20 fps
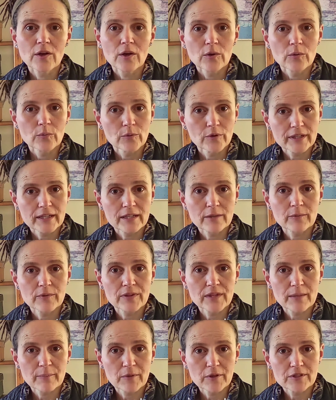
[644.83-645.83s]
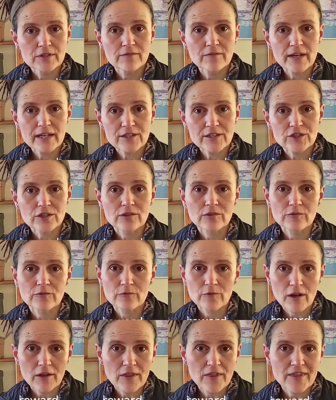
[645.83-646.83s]
working with their motivation
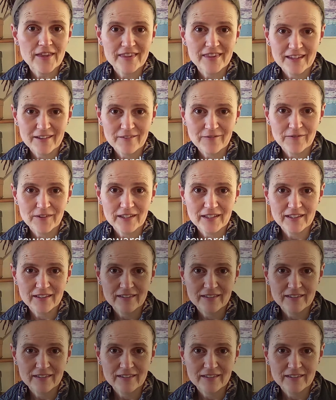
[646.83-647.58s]
rather than their fear.